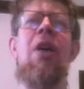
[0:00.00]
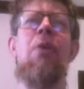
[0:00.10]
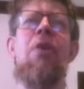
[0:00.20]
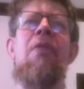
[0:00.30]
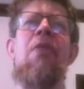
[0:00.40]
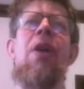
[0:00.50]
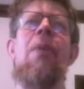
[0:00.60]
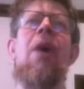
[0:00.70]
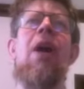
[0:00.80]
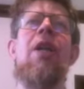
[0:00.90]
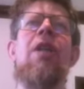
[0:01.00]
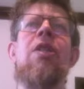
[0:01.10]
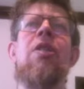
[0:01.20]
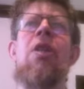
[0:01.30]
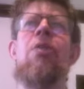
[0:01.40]
with a friend of mine
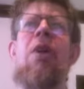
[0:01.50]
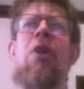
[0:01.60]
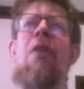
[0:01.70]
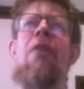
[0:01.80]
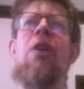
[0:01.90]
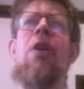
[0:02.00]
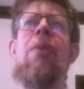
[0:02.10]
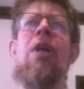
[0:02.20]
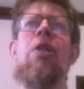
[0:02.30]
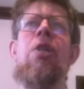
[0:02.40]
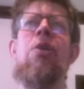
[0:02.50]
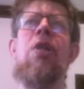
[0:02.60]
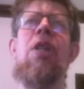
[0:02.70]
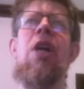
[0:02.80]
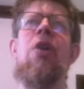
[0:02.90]
because my girlfriend couldn't make it. She was
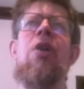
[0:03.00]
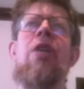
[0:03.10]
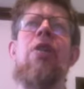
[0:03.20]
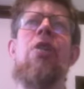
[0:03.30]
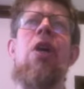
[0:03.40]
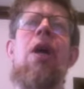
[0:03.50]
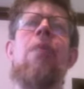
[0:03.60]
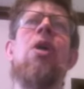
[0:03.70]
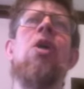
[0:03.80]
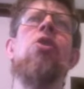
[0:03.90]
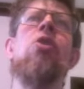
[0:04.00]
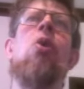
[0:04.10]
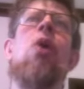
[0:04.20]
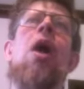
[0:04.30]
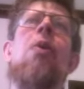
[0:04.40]
in Calgary at the time.
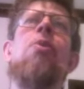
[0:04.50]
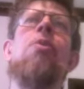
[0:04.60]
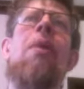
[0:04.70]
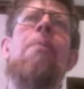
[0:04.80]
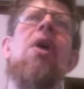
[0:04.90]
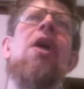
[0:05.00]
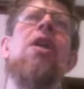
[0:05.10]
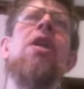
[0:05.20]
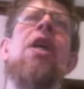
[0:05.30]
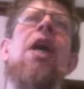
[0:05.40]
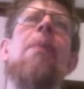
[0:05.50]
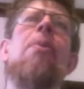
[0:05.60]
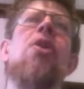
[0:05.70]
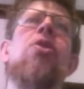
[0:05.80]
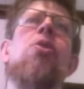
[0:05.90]
So I went with my buddy and he
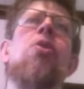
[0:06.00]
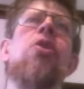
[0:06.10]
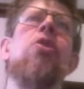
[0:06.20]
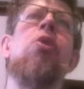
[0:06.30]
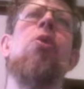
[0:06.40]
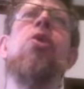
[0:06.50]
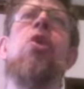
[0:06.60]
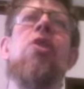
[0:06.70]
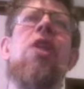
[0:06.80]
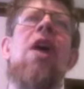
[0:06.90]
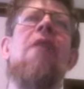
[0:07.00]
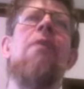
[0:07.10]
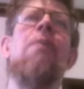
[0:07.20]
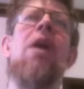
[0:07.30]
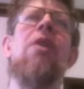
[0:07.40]
bought two of the tour shirts they had
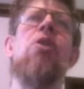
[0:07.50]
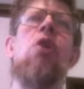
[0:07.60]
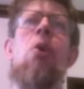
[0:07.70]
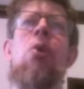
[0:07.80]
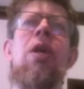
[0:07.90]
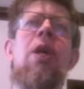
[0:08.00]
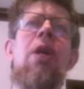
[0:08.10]
from that show.